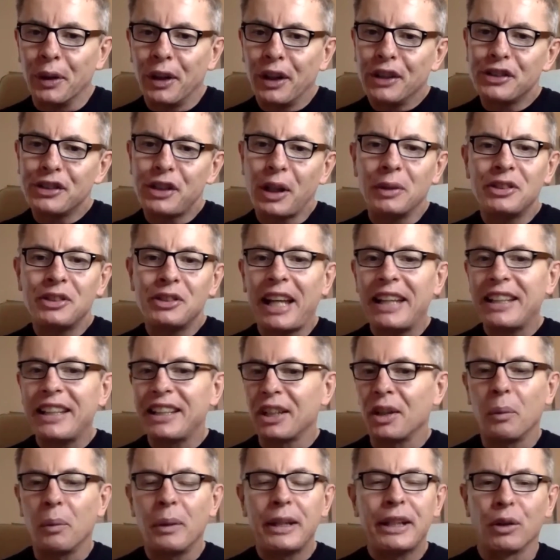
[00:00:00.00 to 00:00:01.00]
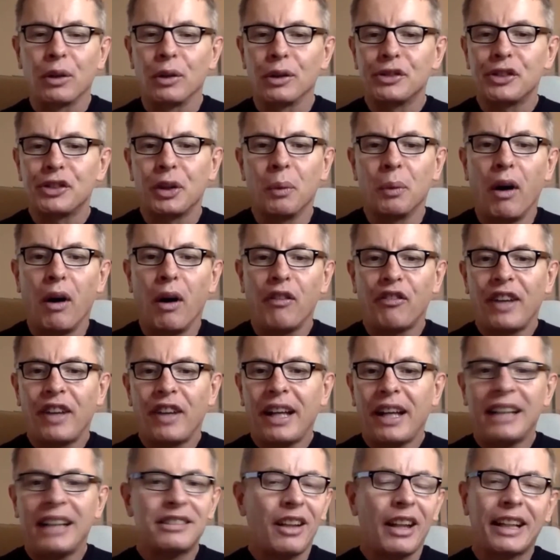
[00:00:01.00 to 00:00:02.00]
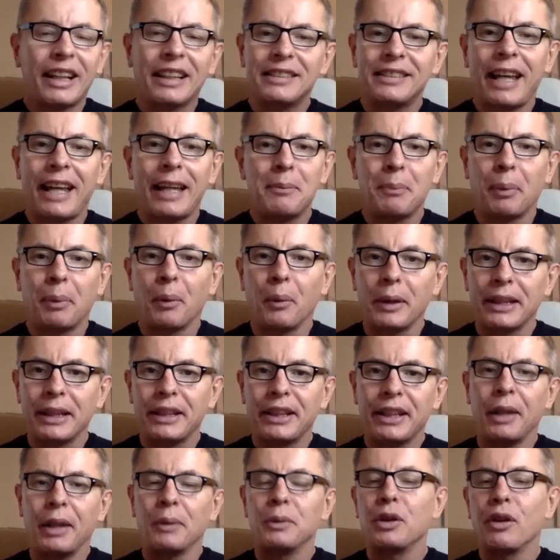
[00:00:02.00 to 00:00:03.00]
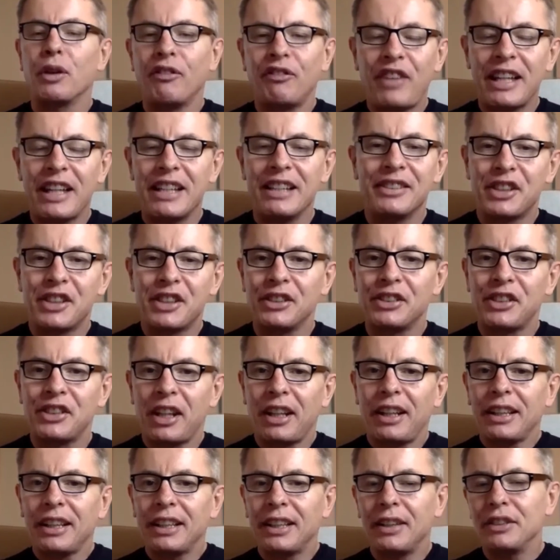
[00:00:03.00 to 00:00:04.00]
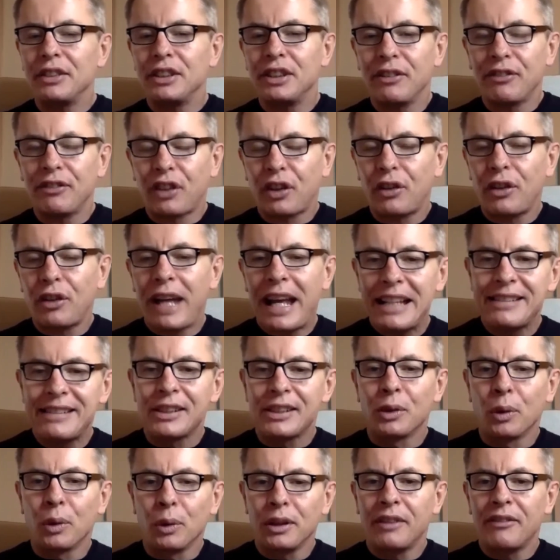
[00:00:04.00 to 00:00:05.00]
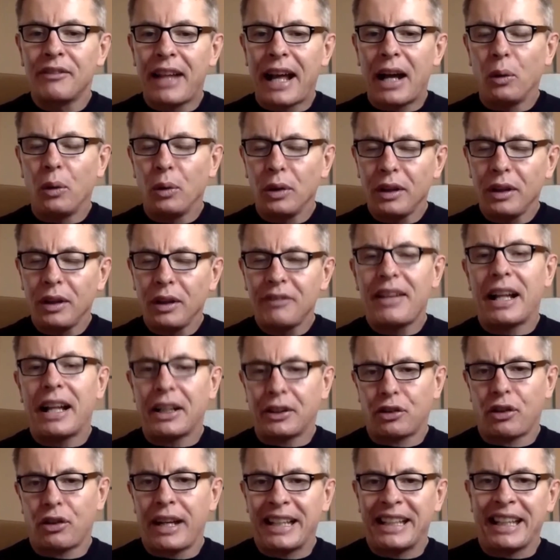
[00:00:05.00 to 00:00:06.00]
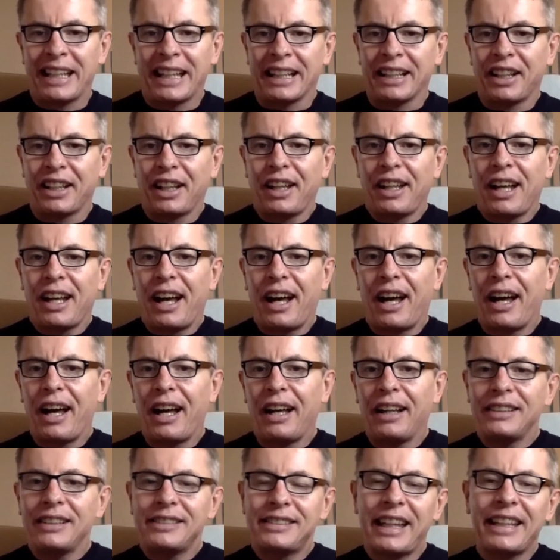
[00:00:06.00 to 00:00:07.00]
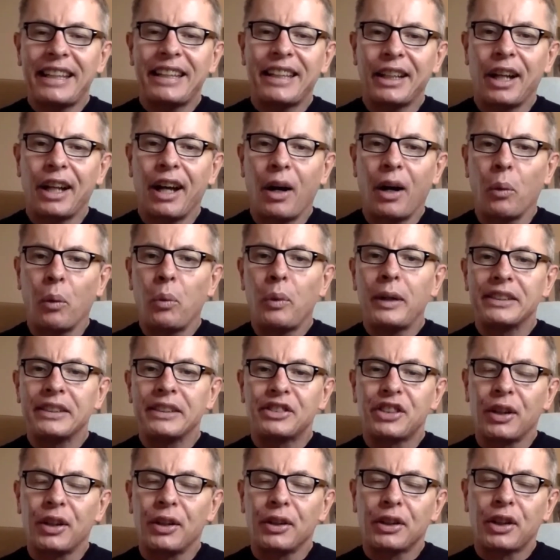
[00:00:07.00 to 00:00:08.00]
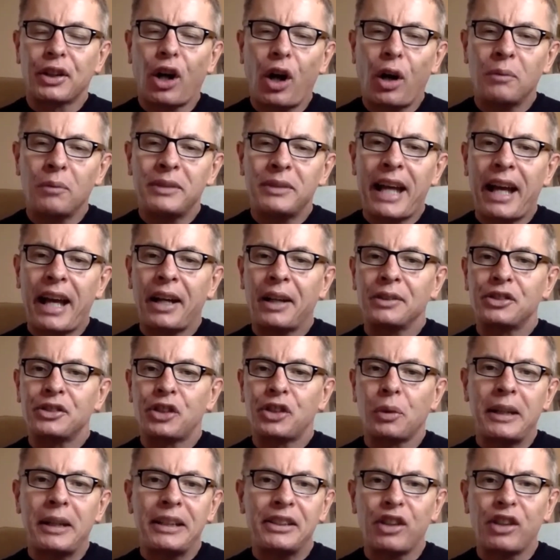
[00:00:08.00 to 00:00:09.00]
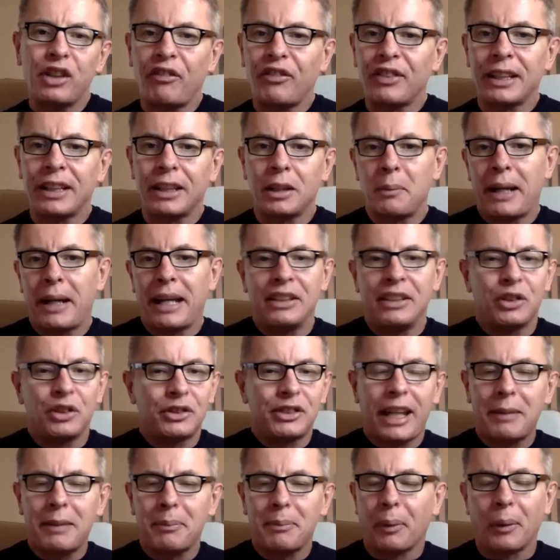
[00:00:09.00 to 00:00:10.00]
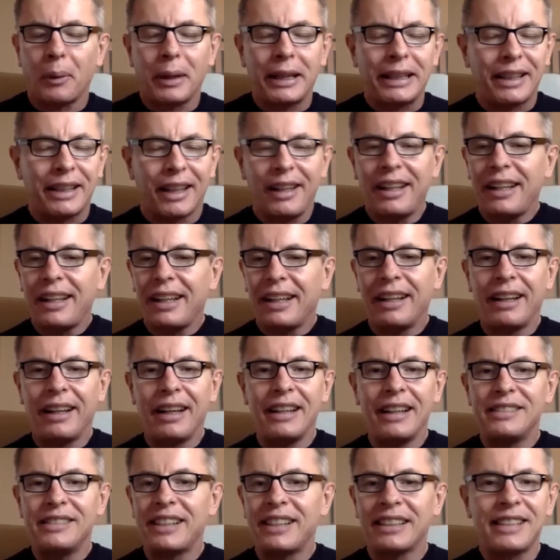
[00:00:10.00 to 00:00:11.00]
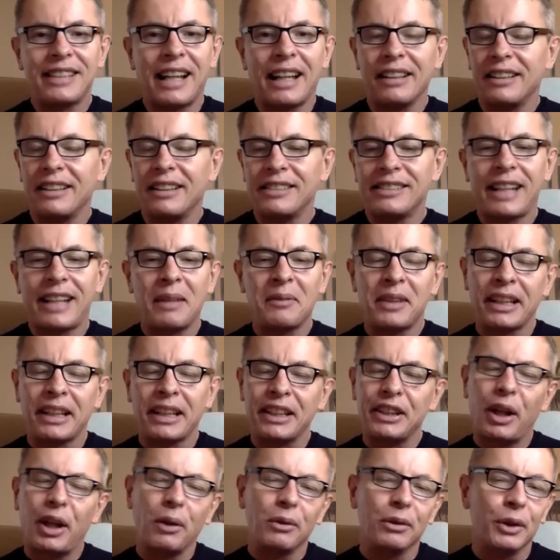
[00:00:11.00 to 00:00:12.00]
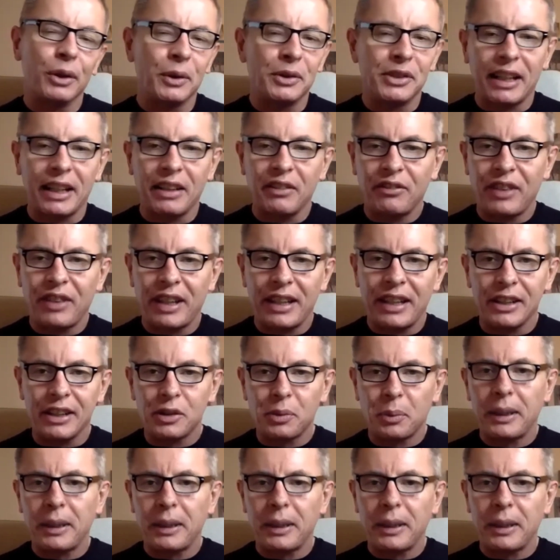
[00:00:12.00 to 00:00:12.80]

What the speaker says: So taking a week or two off, it's like a taper week. Your fitness is, you've created all of that training. Taking a week to calm down, to ease off a little bit in your taper week, it's exactly the same thing. You don't lose any fitness.